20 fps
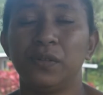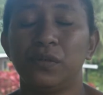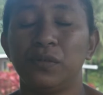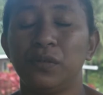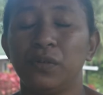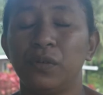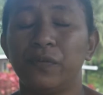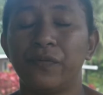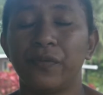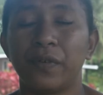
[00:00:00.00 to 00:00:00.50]
to
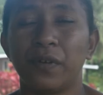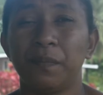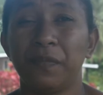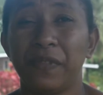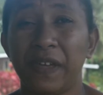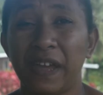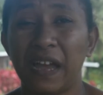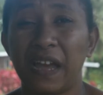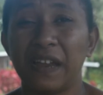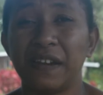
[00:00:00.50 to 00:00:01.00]
know
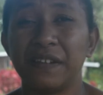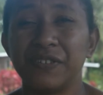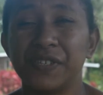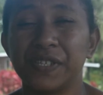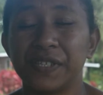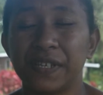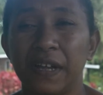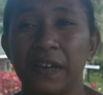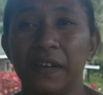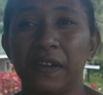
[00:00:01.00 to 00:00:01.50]
from their
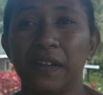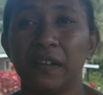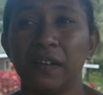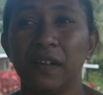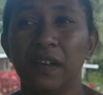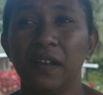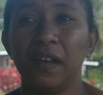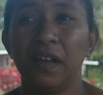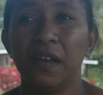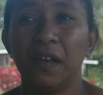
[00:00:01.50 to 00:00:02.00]
understanding.
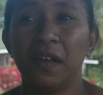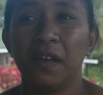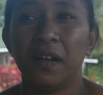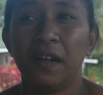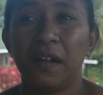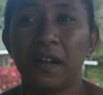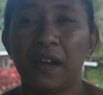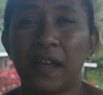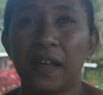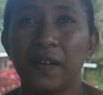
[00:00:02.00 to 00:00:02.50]

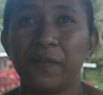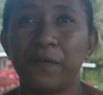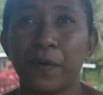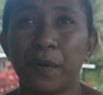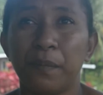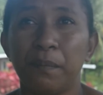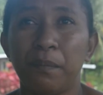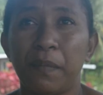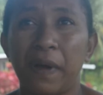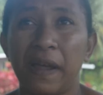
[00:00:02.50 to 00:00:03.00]
Like
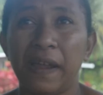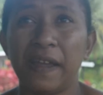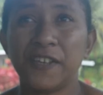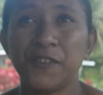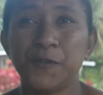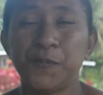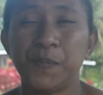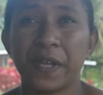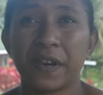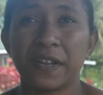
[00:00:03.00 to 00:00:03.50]
from my
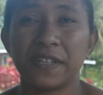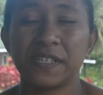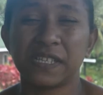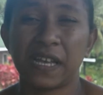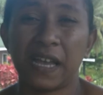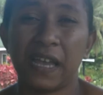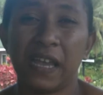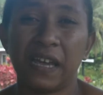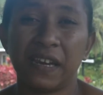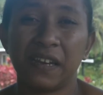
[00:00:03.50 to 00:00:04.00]
experience,
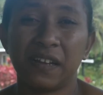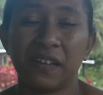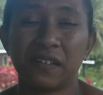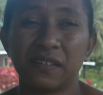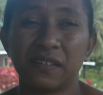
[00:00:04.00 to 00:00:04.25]
I had a